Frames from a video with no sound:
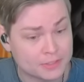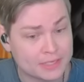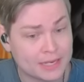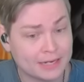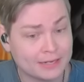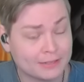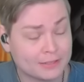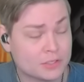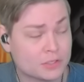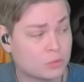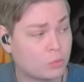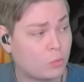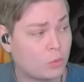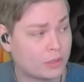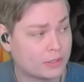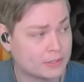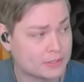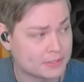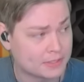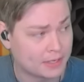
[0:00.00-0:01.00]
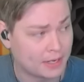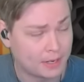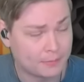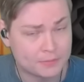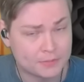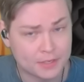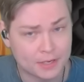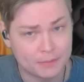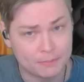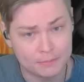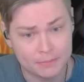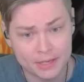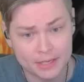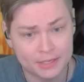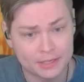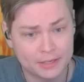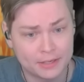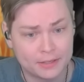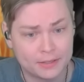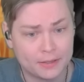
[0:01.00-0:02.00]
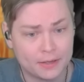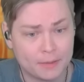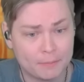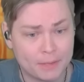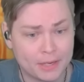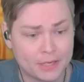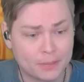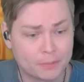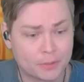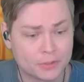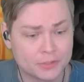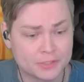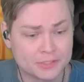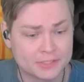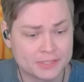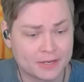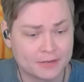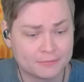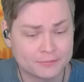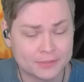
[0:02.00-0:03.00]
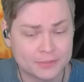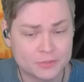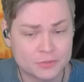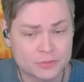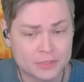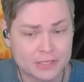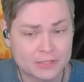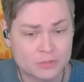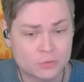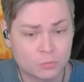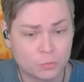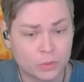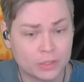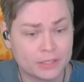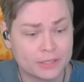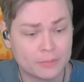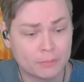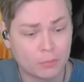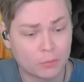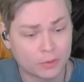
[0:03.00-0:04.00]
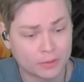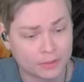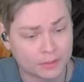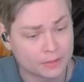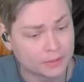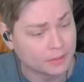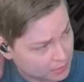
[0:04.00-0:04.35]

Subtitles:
Get at least one Synapse and make a Purging Staff. It's really important.